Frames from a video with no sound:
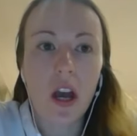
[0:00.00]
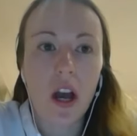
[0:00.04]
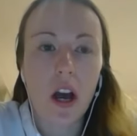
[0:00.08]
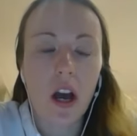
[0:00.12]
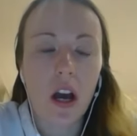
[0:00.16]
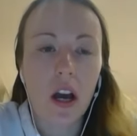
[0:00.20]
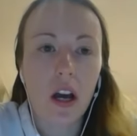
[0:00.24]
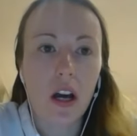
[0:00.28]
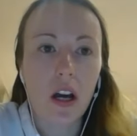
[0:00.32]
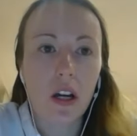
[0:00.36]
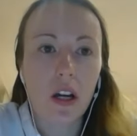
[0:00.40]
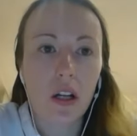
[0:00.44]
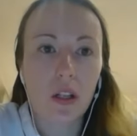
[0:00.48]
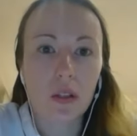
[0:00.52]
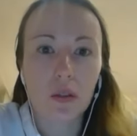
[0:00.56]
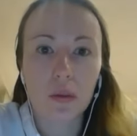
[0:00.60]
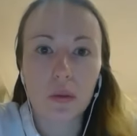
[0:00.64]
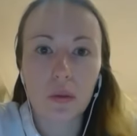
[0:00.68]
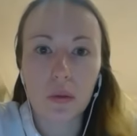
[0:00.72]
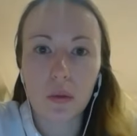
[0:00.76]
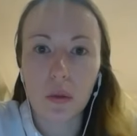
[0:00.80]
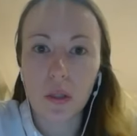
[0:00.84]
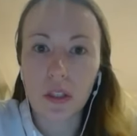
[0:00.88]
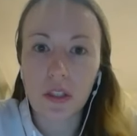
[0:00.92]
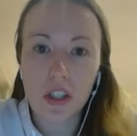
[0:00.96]

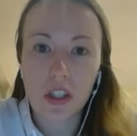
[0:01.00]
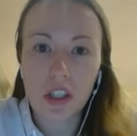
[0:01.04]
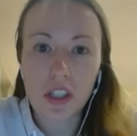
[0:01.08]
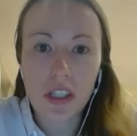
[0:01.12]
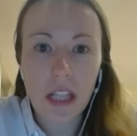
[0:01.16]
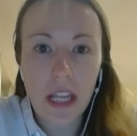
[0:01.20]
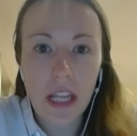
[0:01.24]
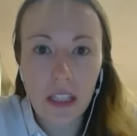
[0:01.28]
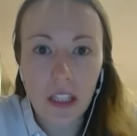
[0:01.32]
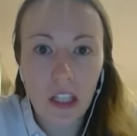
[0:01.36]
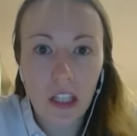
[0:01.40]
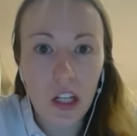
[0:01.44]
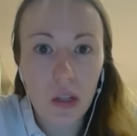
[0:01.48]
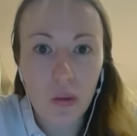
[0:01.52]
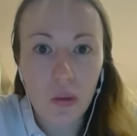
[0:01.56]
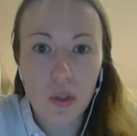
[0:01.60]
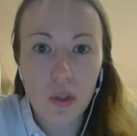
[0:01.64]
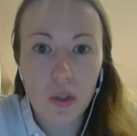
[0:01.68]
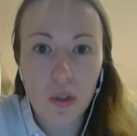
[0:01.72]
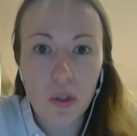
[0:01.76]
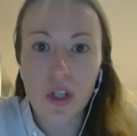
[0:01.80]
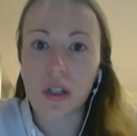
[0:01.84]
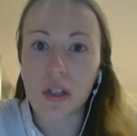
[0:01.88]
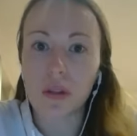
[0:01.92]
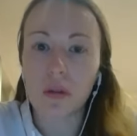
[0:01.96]
to understand
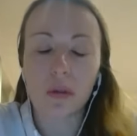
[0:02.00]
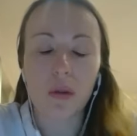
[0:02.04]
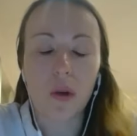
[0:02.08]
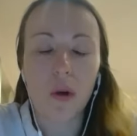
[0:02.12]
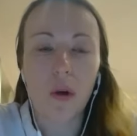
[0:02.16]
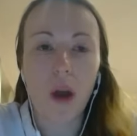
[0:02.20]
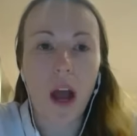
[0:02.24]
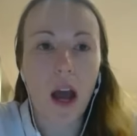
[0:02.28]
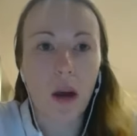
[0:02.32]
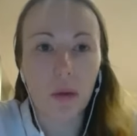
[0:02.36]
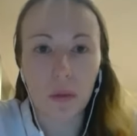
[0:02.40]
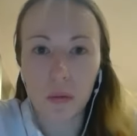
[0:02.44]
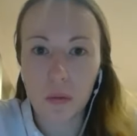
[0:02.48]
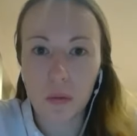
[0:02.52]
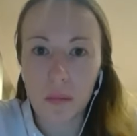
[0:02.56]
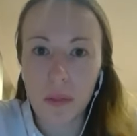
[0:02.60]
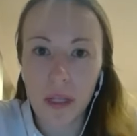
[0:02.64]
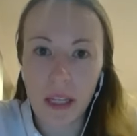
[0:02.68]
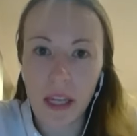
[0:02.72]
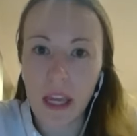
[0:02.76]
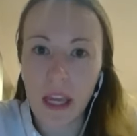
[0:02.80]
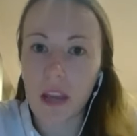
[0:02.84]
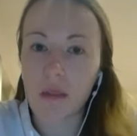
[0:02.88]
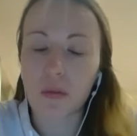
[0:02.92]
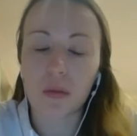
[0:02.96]
culture, to know how to
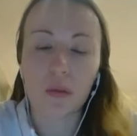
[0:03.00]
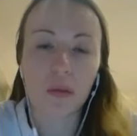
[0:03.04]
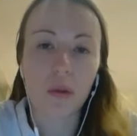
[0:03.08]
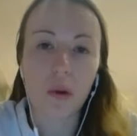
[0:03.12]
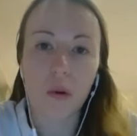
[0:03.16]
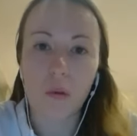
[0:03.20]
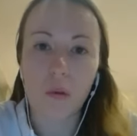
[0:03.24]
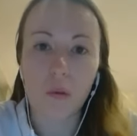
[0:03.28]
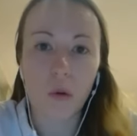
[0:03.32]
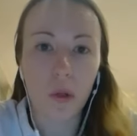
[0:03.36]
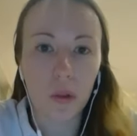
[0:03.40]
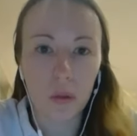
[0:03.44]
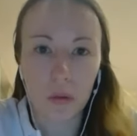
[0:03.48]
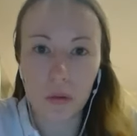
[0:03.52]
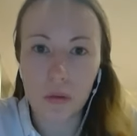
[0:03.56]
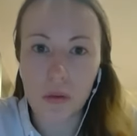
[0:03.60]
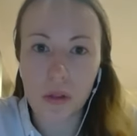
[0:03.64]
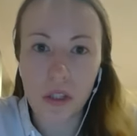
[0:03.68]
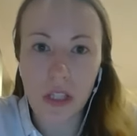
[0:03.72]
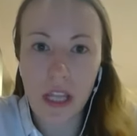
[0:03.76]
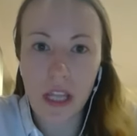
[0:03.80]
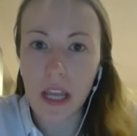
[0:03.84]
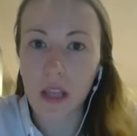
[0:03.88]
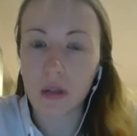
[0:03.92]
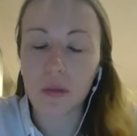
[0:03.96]
behave, to know what to
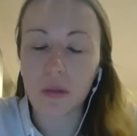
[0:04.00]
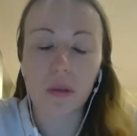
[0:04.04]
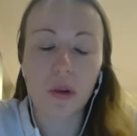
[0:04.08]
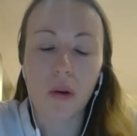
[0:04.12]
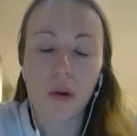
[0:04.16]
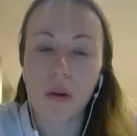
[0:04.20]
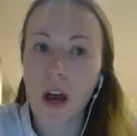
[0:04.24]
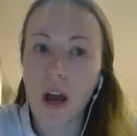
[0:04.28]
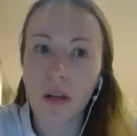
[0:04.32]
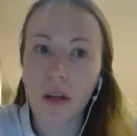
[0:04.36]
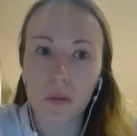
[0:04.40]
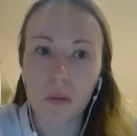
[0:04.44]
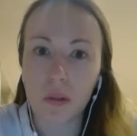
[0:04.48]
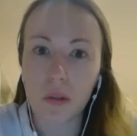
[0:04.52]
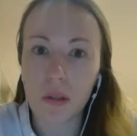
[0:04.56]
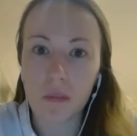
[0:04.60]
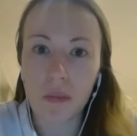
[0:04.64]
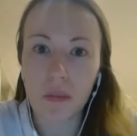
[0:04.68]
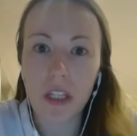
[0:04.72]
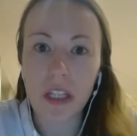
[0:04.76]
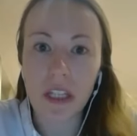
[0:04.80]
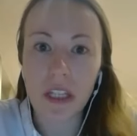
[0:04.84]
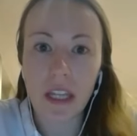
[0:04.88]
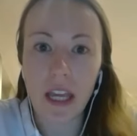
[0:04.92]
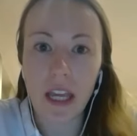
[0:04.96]
say, to know how to
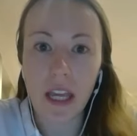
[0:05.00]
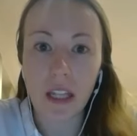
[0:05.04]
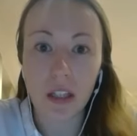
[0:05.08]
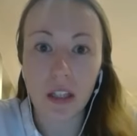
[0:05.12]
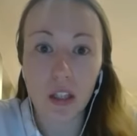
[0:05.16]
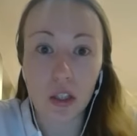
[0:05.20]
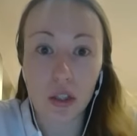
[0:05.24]
communicate.